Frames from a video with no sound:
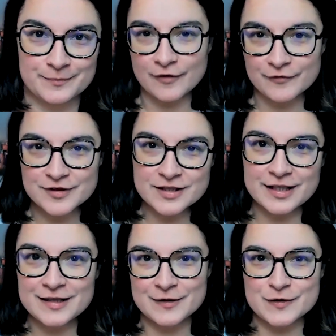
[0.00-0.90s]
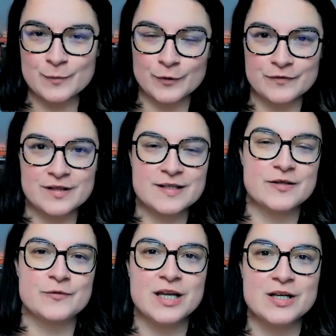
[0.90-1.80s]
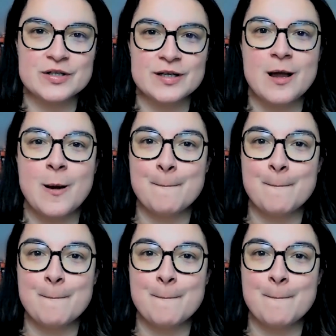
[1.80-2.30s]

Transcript: Obviously, there's more to the situation,